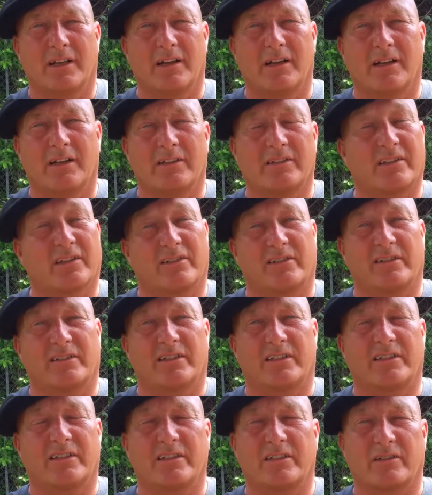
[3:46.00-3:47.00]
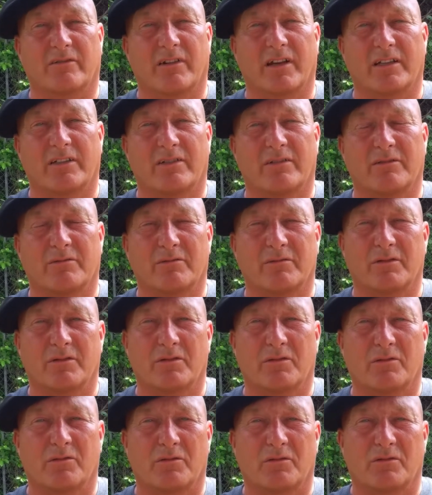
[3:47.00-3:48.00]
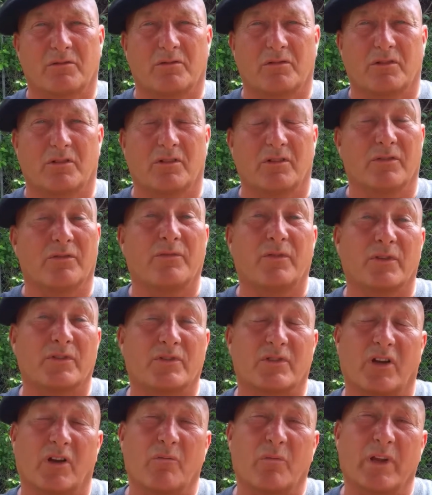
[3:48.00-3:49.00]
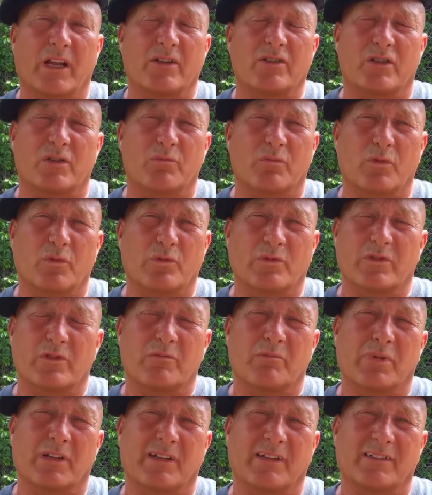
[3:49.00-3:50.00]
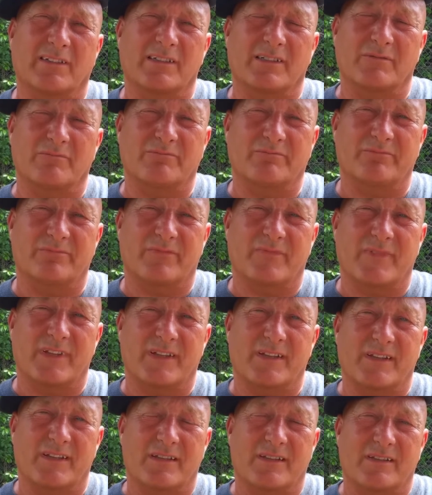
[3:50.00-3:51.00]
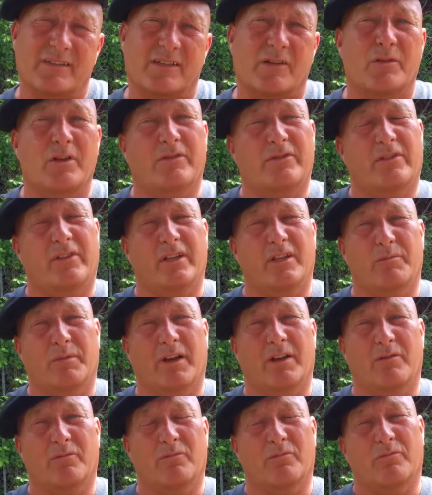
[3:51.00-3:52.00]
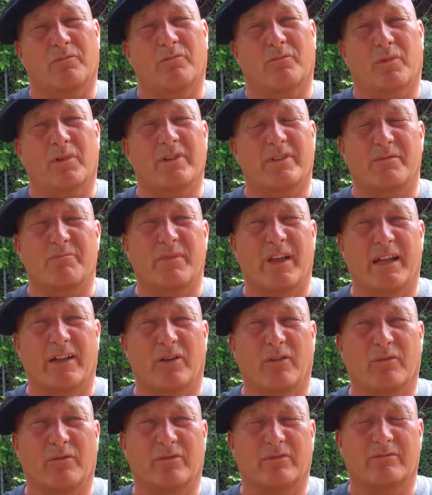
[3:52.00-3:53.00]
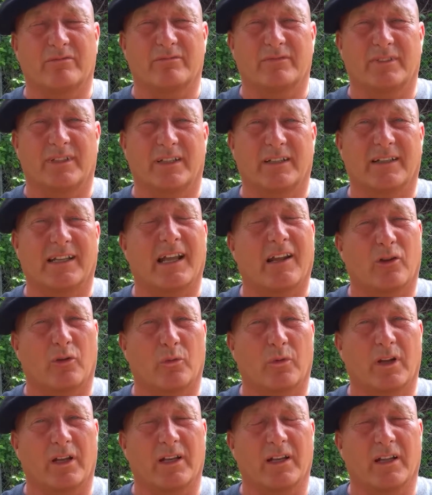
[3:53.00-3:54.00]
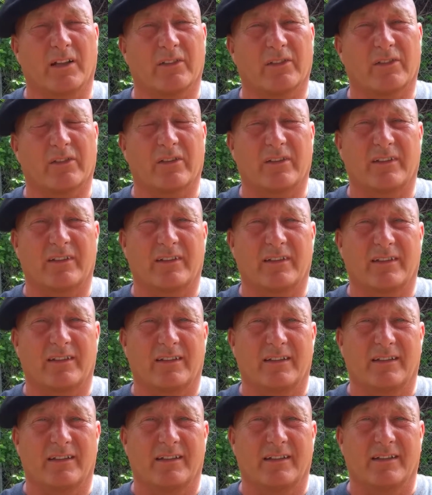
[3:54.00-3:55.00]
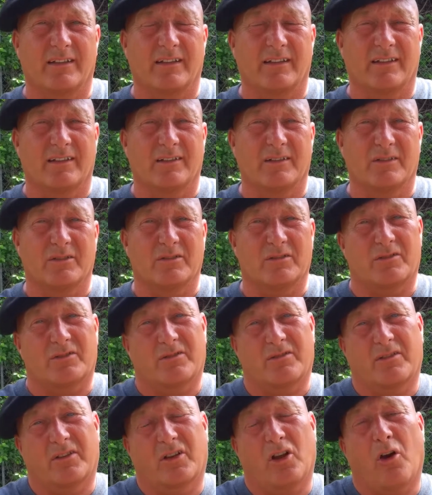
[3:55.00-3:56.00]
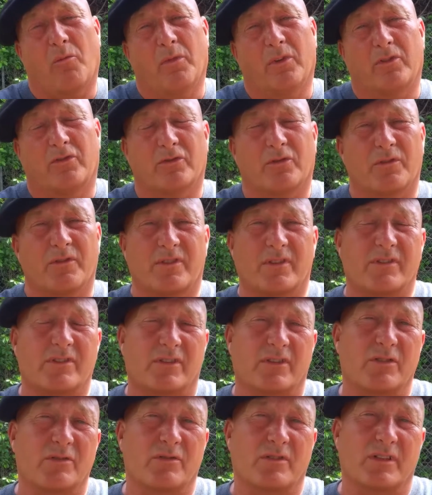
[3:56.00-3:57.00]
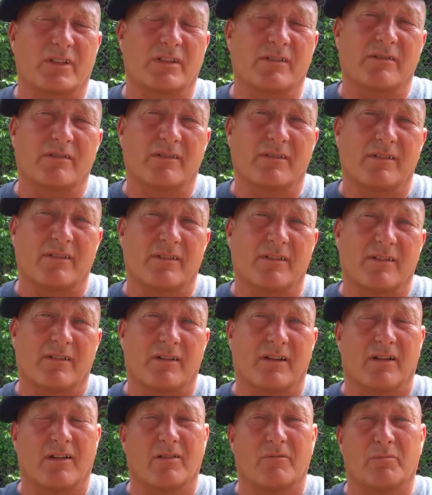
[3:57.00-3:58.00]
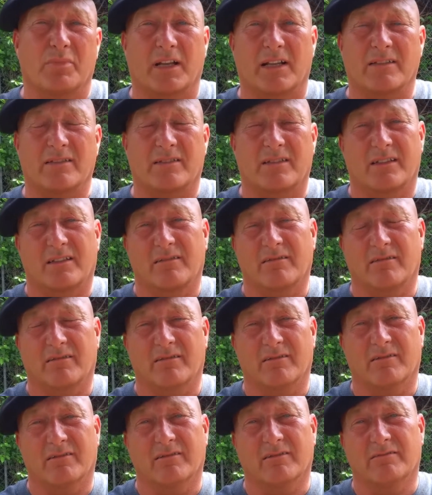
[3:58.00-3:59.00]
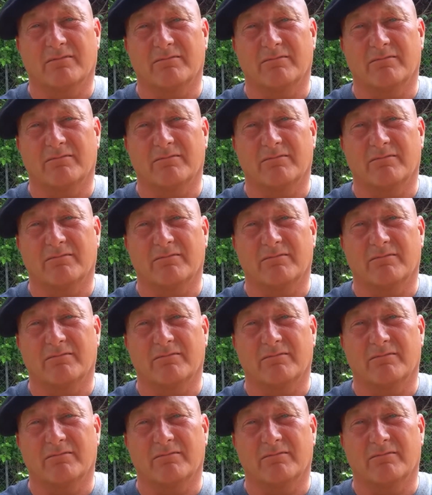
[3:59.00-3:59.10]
is going to disintegrate the first time we actually water the plant. So we have to think about what is it made of and how long will it last. The common choices are usually plastic or